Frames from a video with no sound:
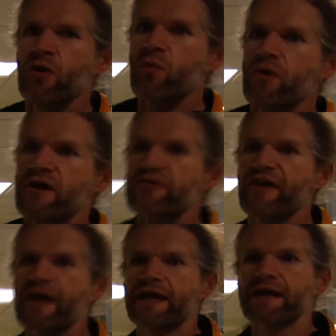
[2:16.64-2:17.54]
was
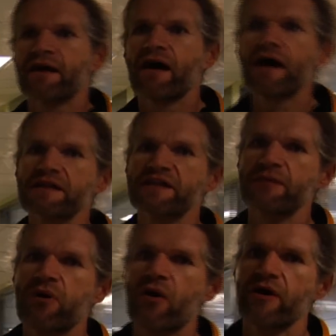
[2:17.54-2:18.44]
at a
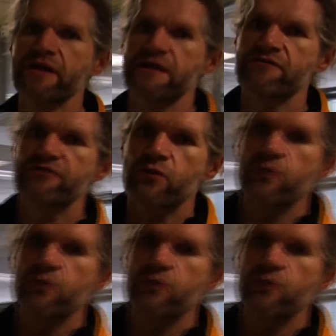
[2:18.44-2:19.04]
holiday party of the